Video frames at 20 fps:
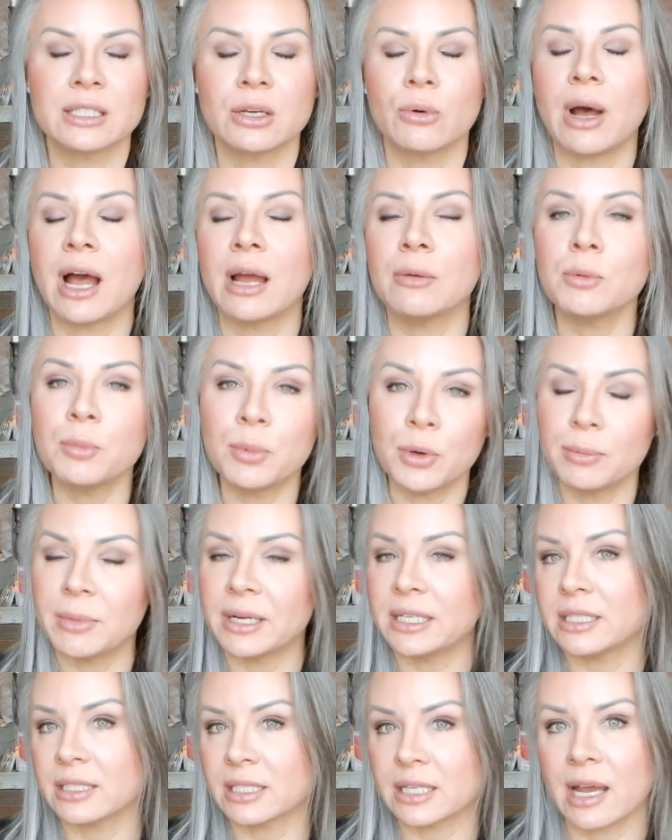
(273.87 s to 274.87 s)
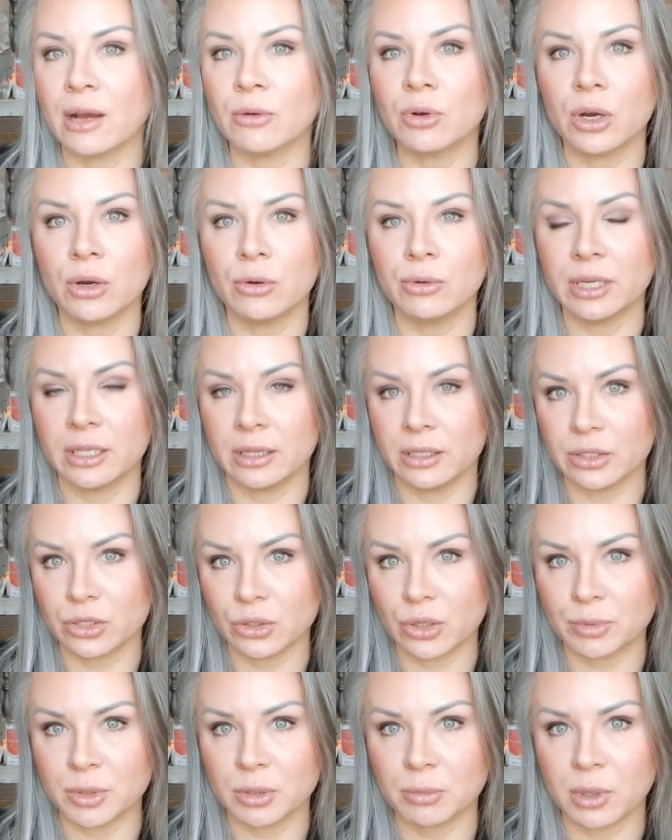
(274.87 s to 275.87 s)
So I will put my discount code in the
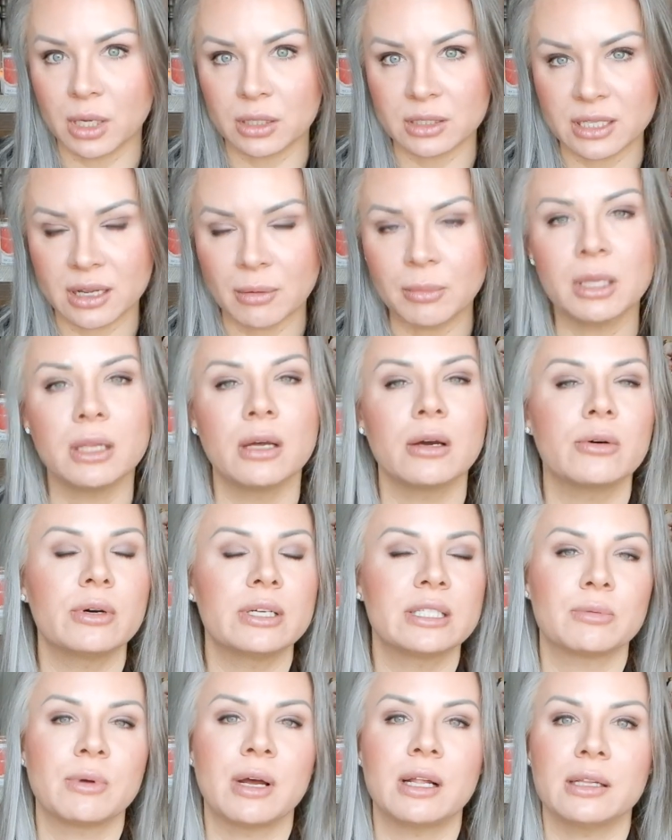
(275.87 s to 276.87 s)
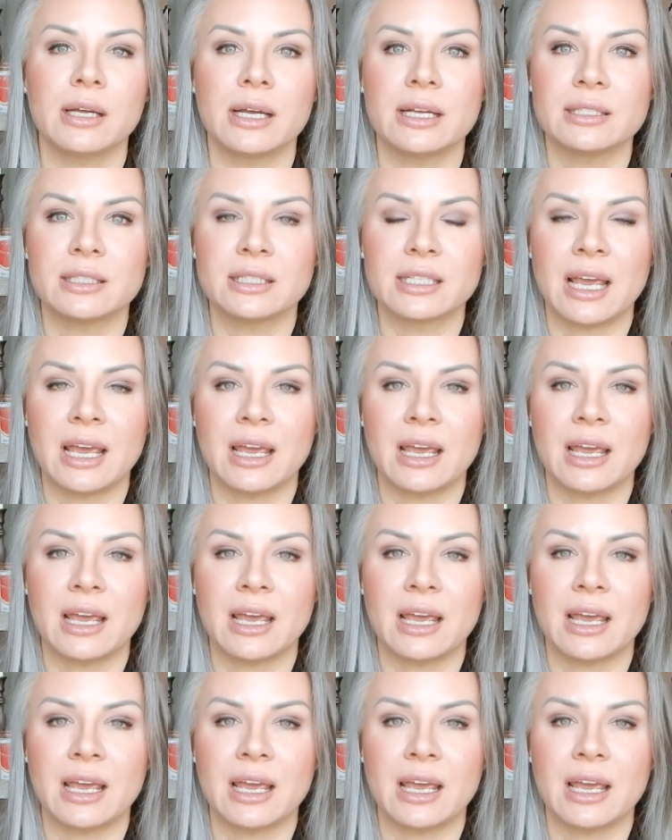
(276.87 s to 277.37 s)
description box down below as well as